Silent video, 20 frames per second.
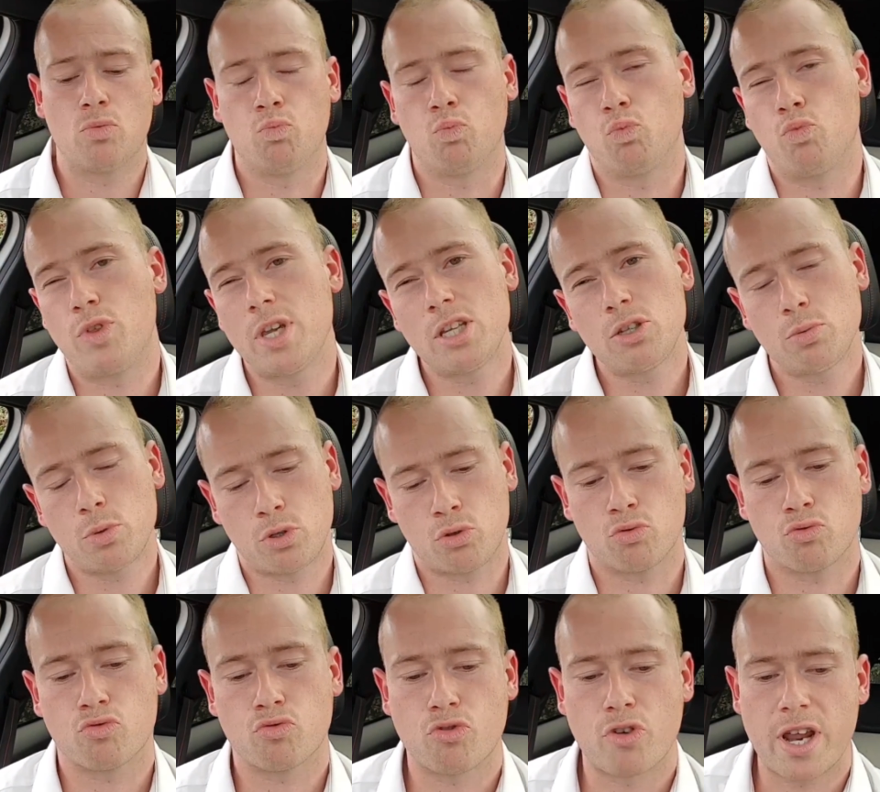This was
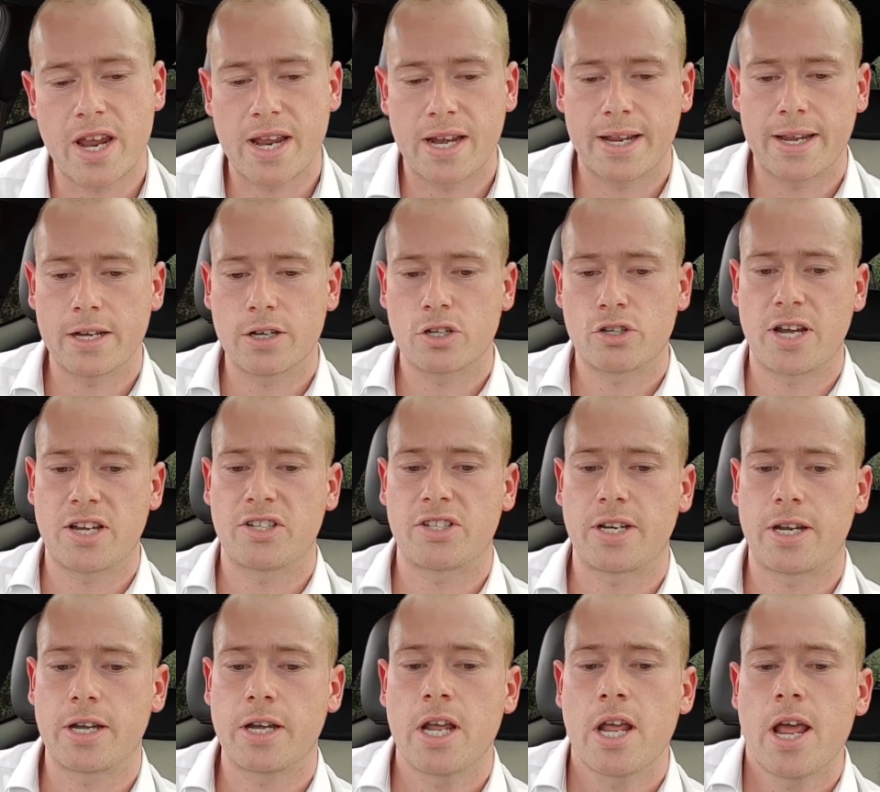really
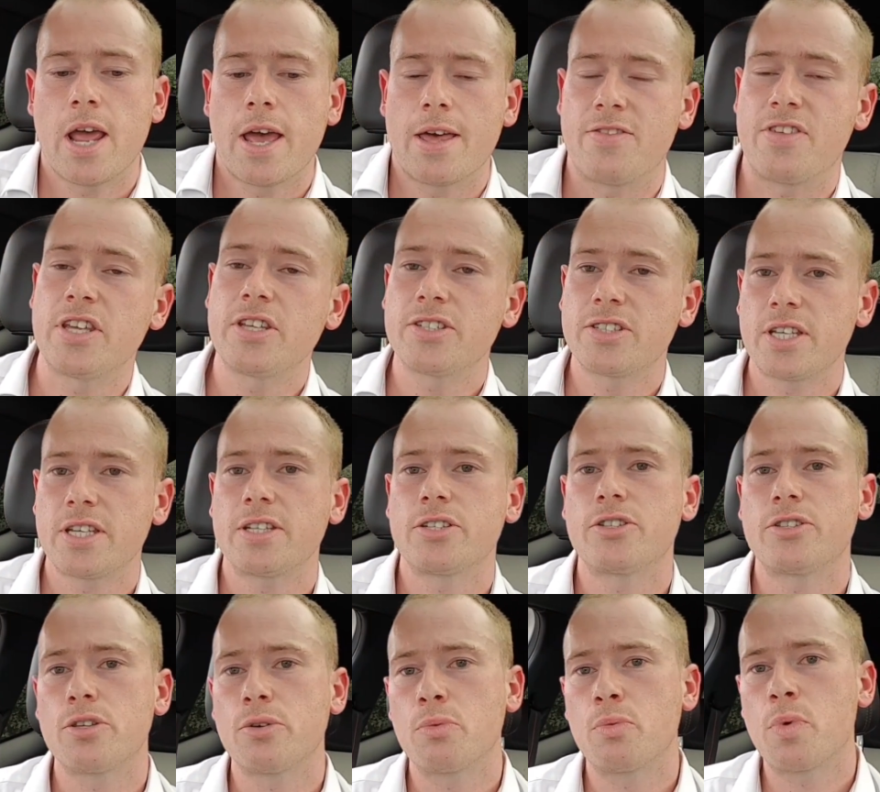interesting. This
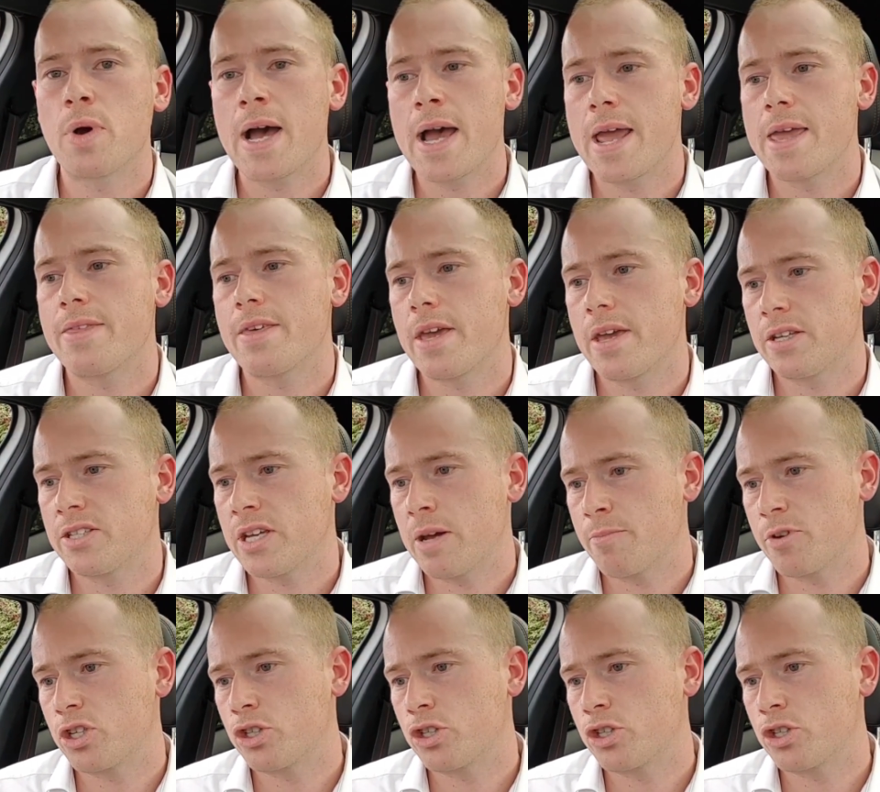is the way that examiners